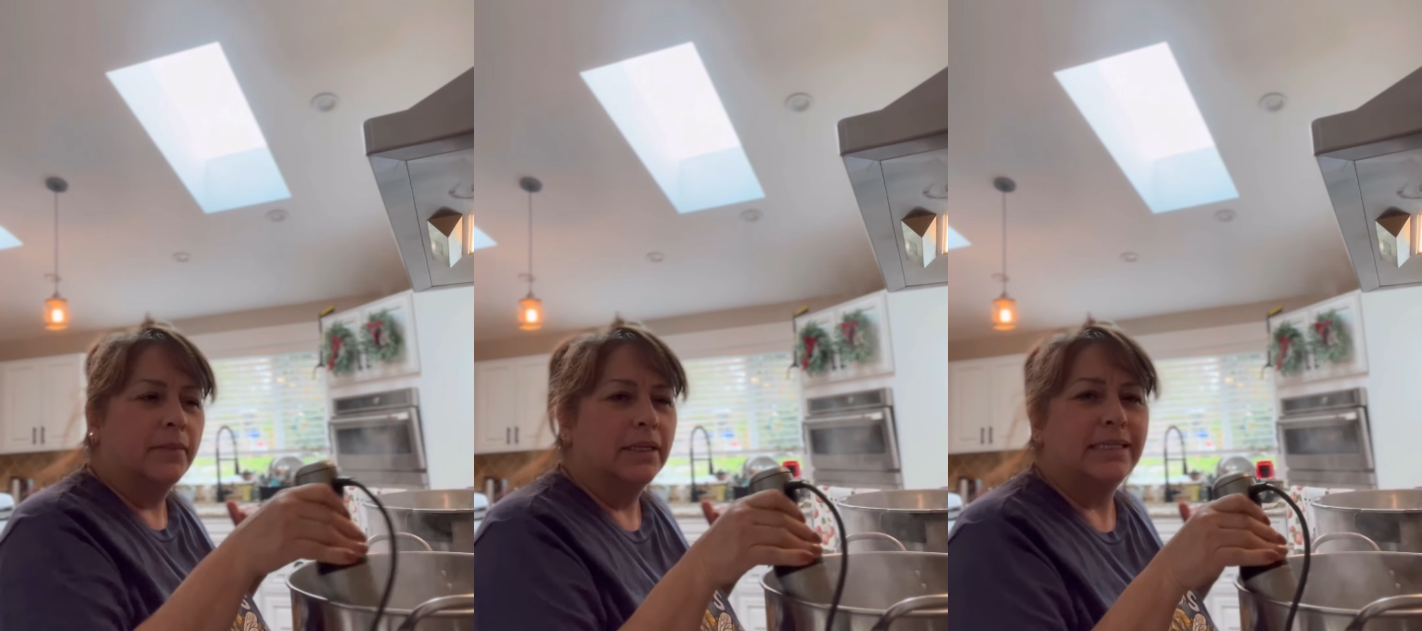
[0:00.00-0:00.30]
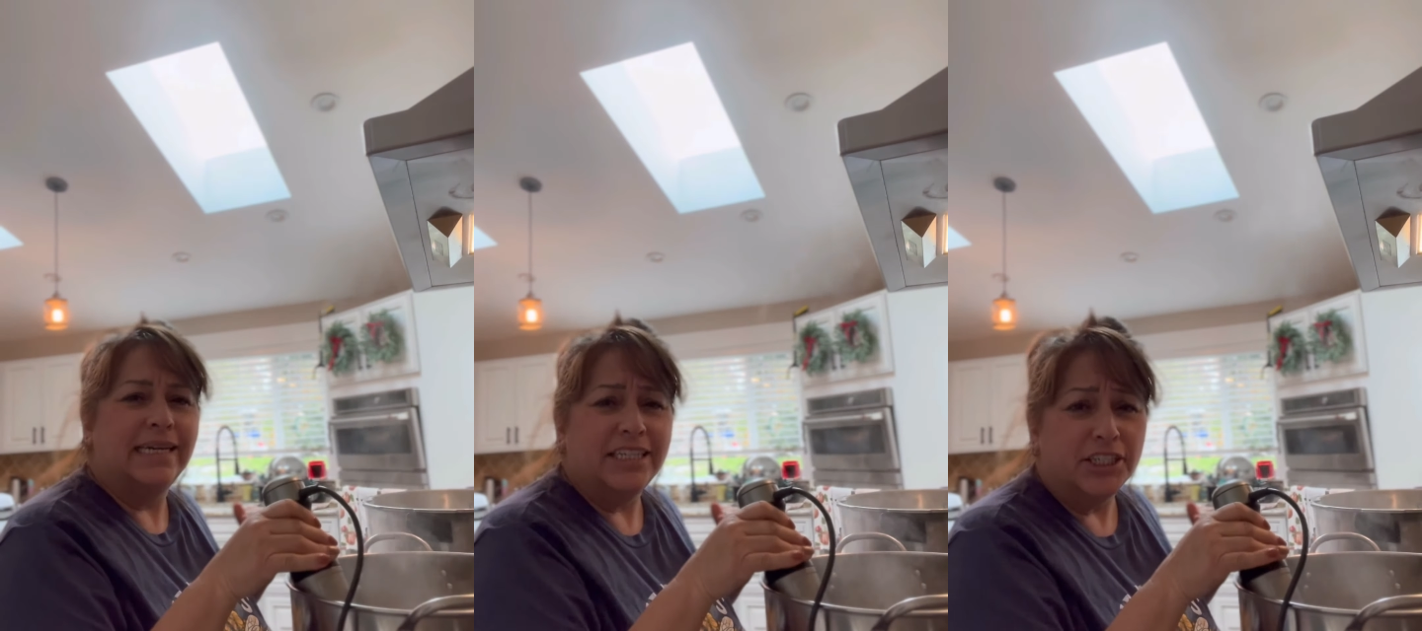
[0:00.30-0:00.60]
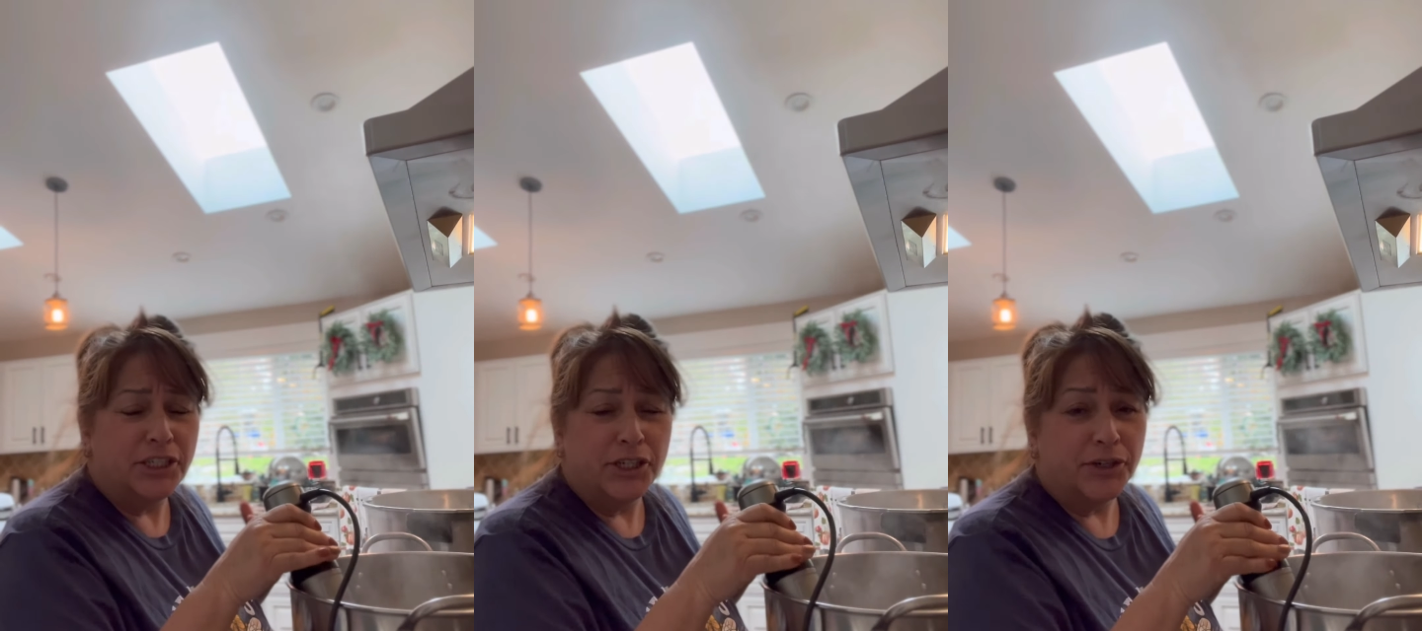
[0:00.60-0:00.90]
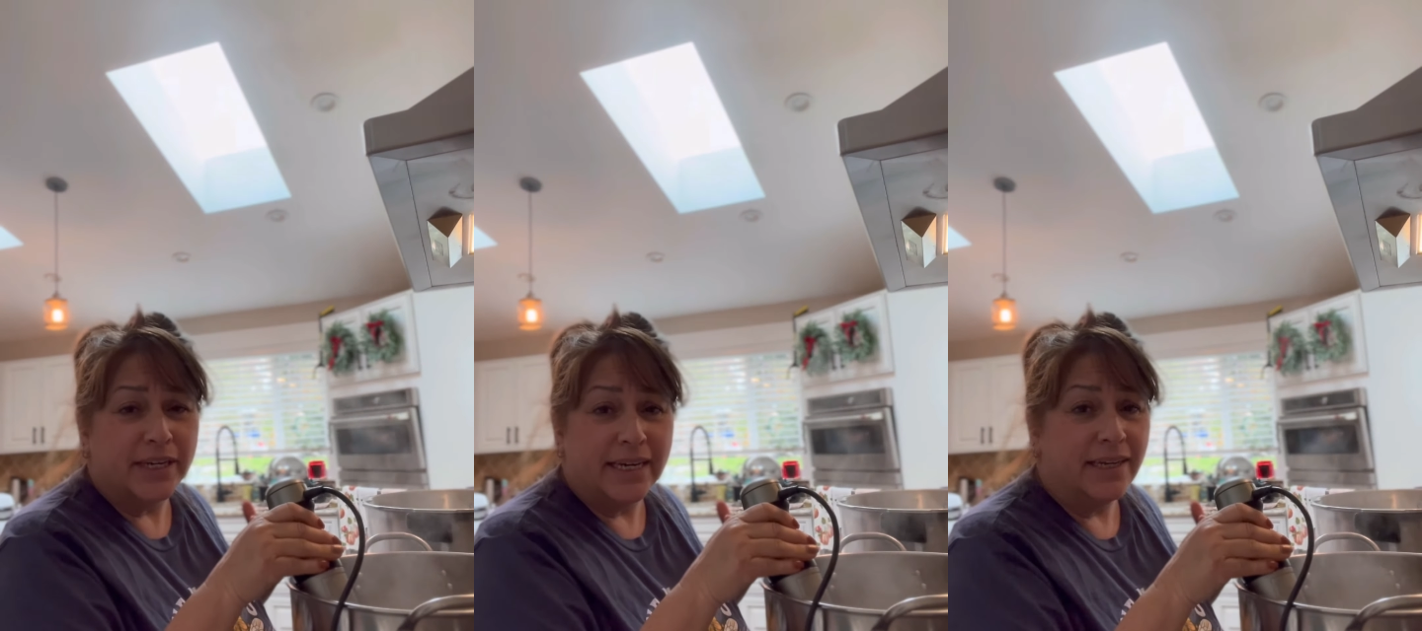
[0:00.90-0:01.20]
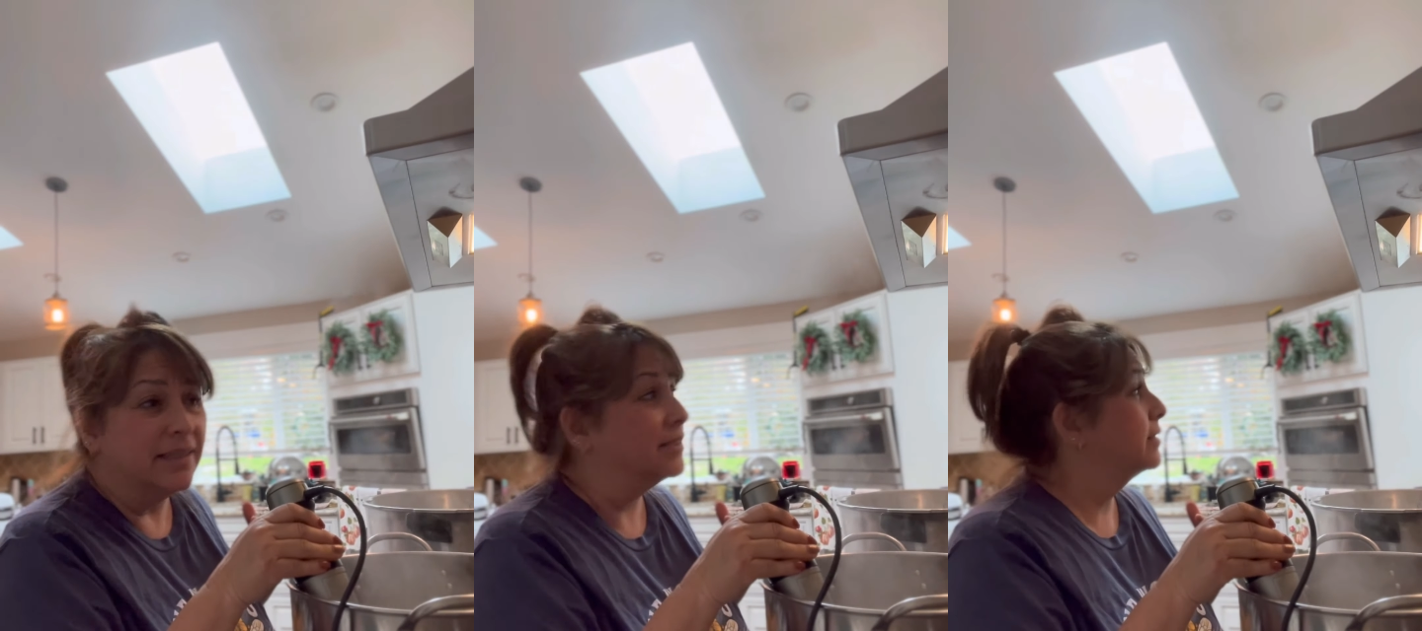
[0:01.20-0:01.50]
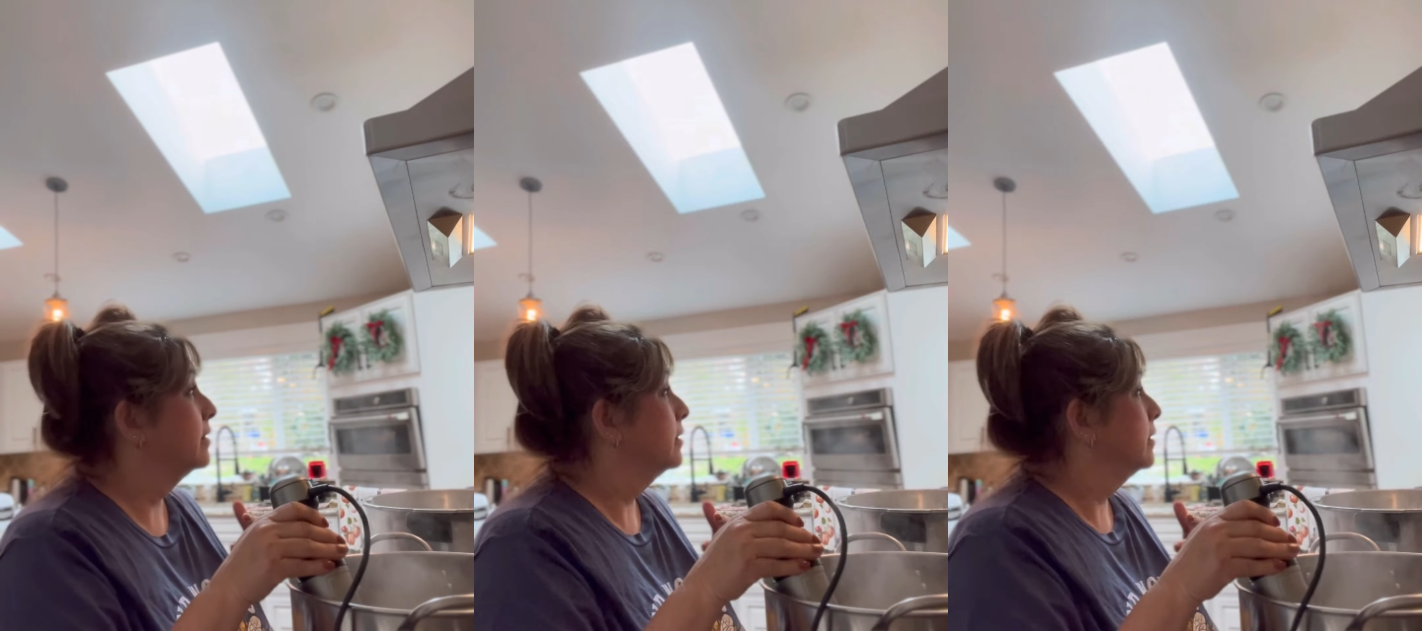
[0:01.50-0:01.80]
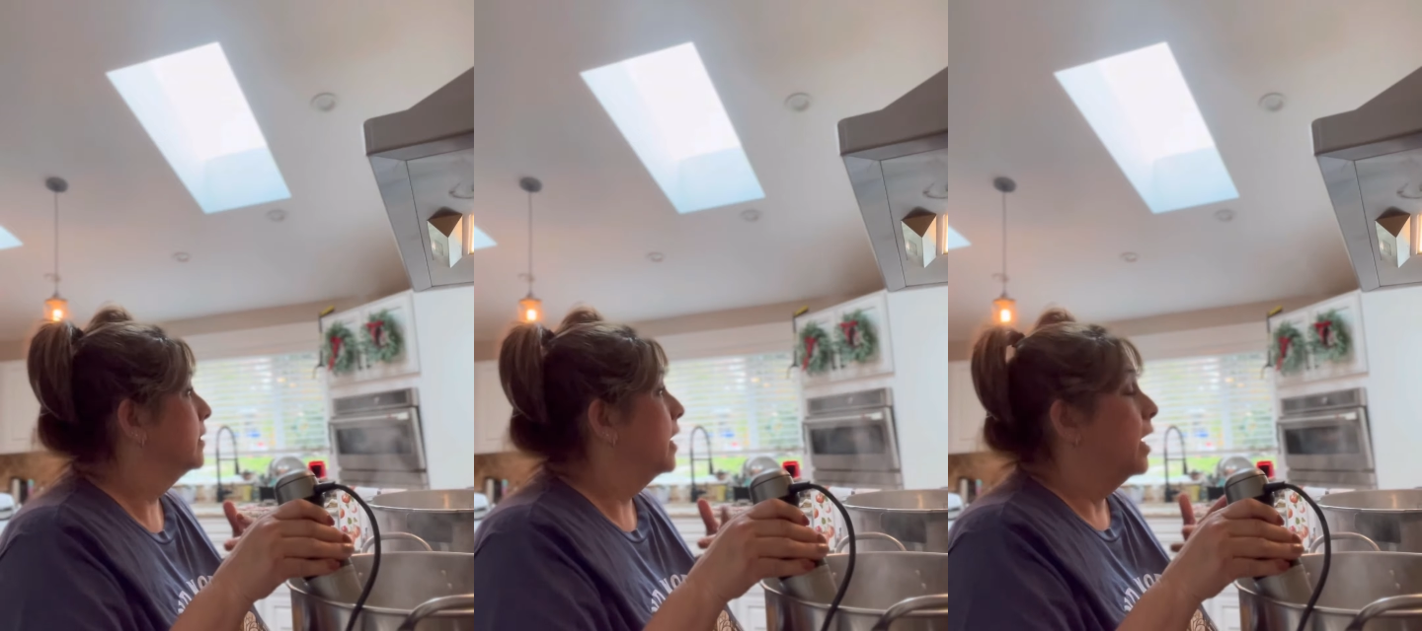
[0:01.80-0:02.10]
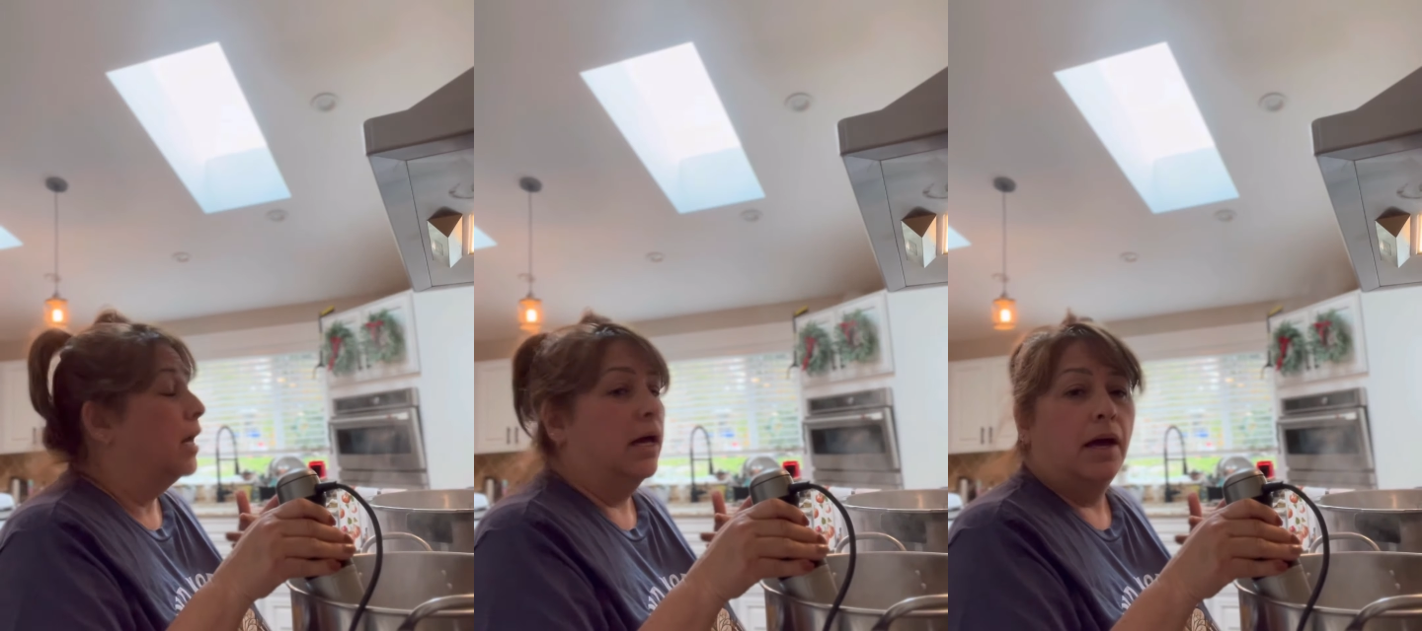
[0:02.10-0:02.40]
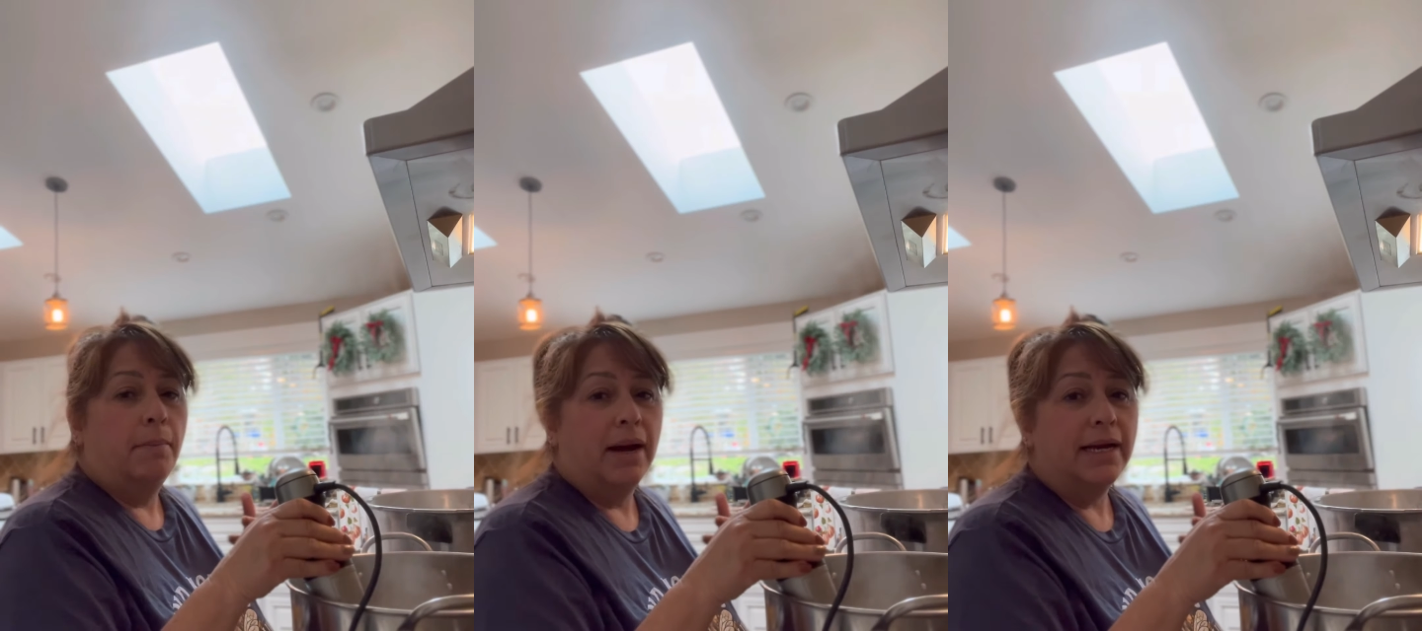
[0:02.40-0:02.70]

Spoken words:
Teach it to your kids. My